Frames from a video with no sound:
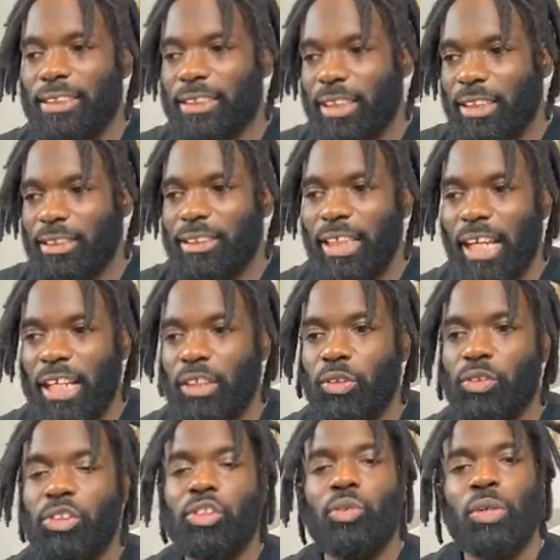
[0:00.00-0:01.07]
and just
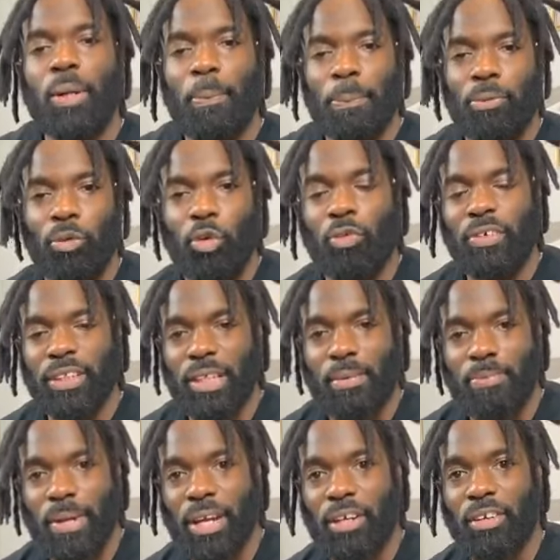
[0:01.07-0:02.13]
continue to improve and
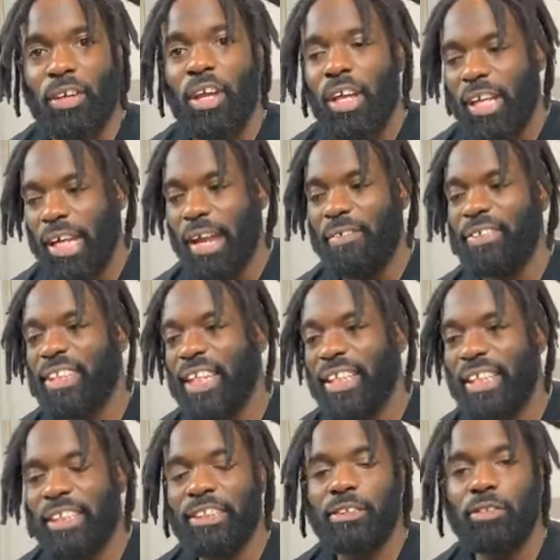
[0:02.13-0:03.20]
get better.
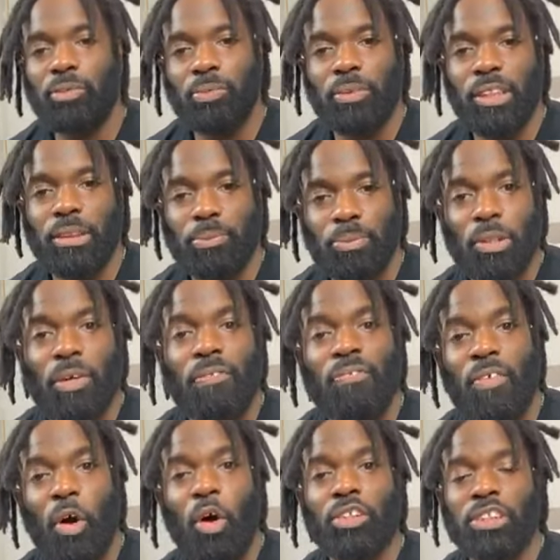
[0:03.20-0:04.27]
Everything in this
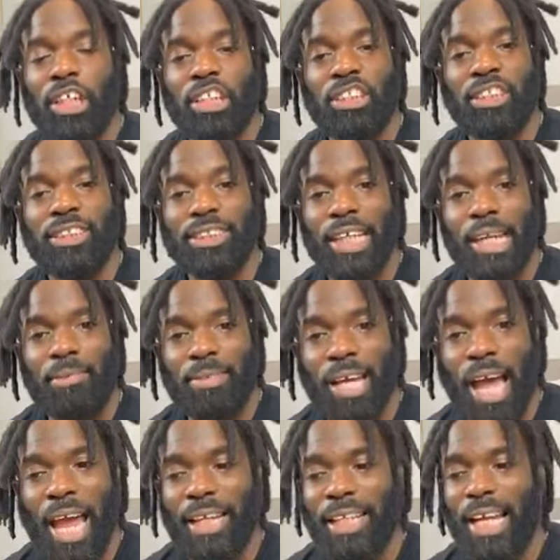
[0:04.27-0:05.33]
book falls under the same
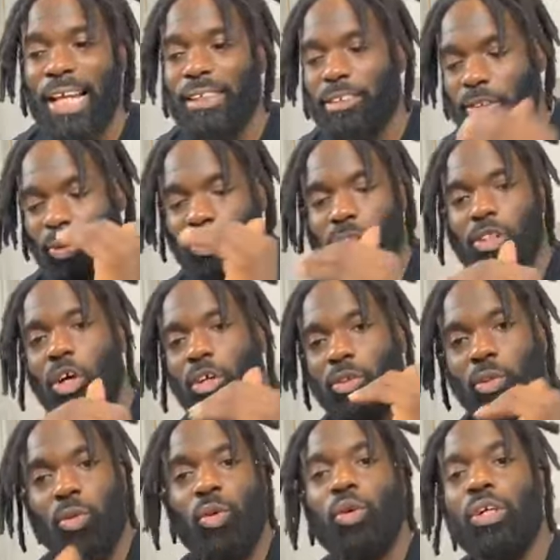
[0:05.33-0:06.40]
guidelines: no
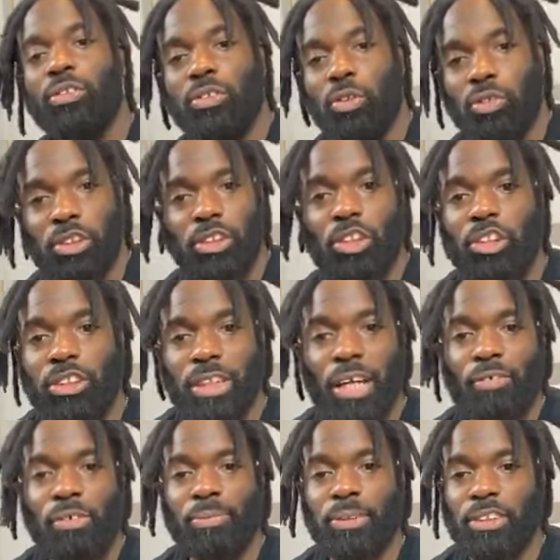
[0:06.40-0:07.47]
salt, no oils, no sugars,
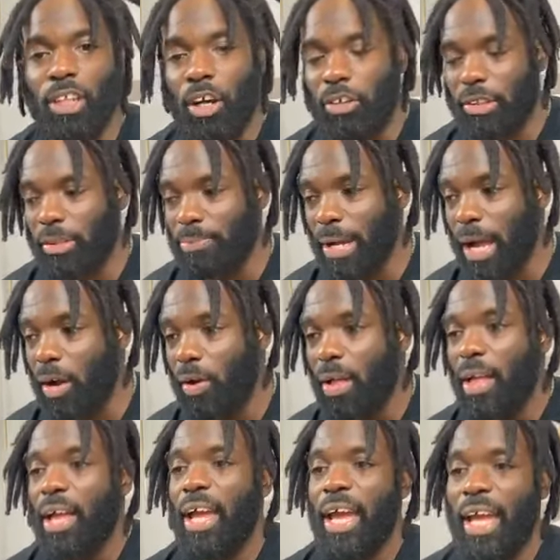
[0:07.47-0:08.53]
like we've been talking
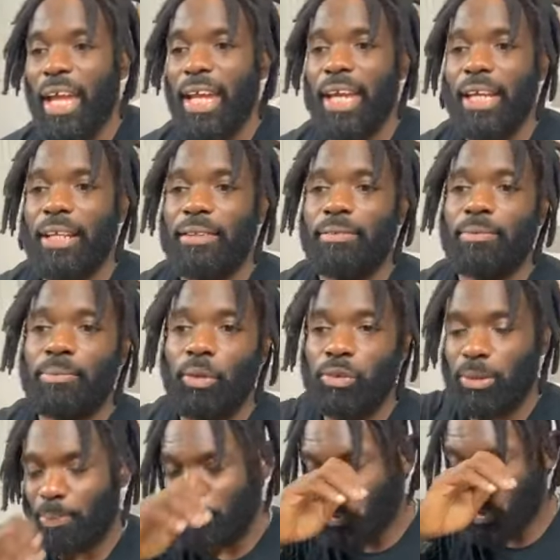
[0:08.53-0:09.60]
about. And
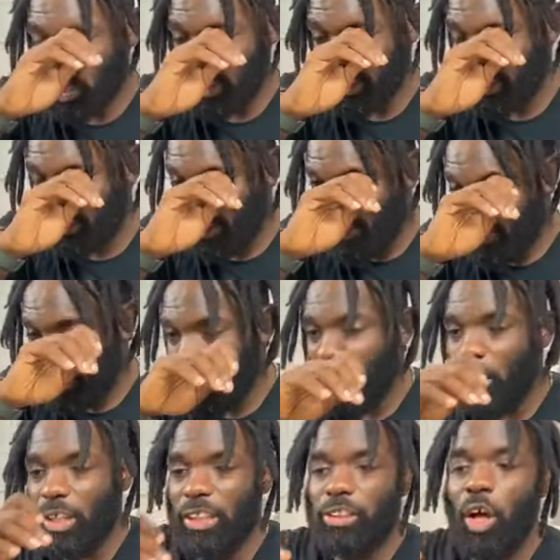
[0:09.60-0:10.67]
most importantly,
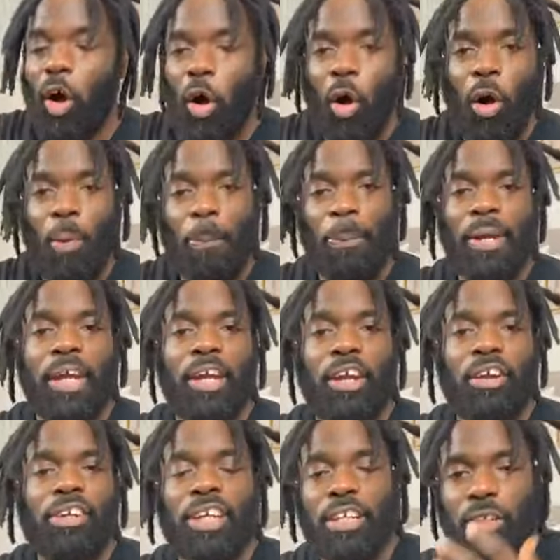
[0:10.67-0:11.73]
it's all
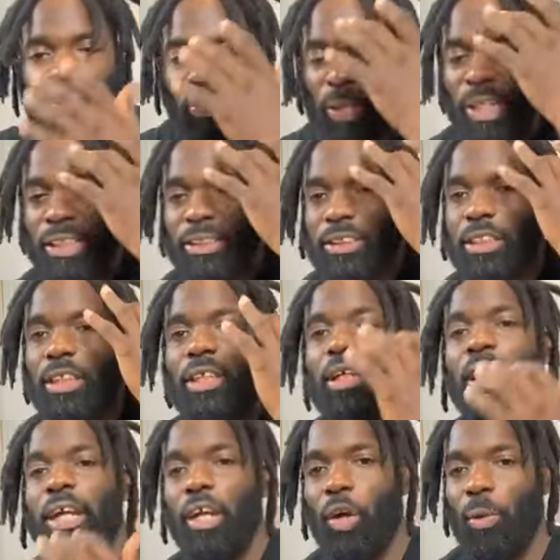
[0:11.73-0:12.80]
paired in a way
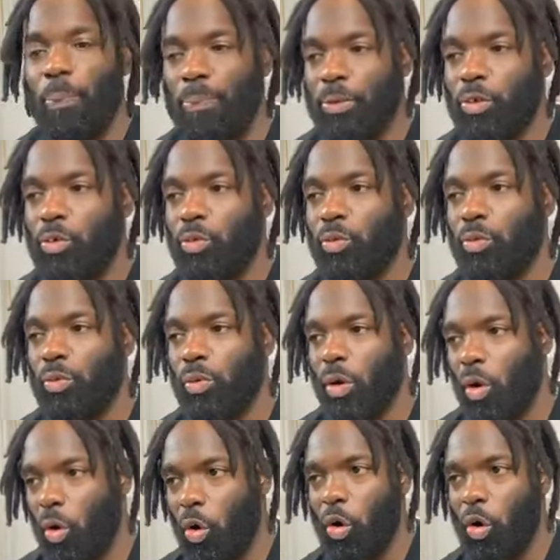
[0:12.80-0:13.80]
to help you